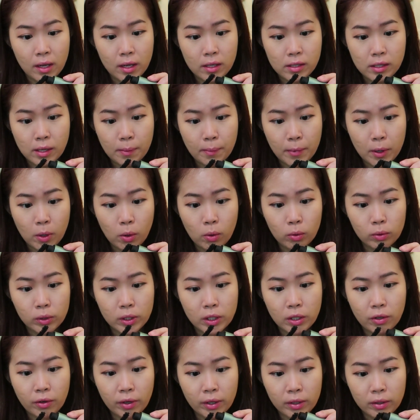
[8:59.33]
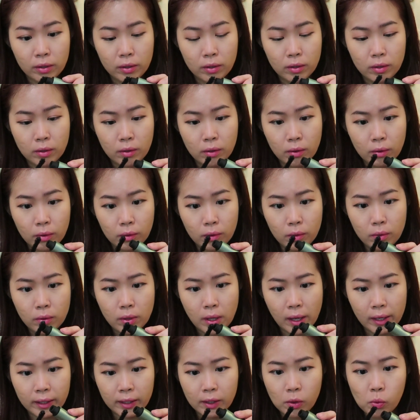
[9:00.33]
is like my holy grail. Although
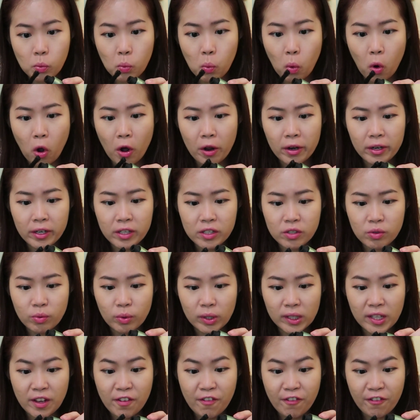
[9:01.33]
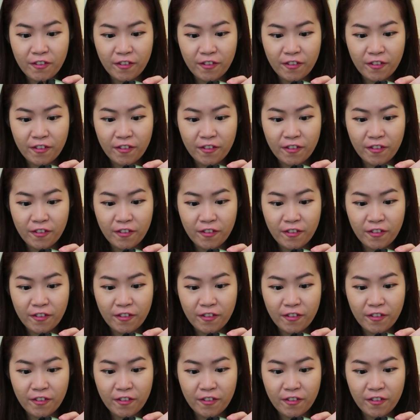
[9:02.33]
like the wand is really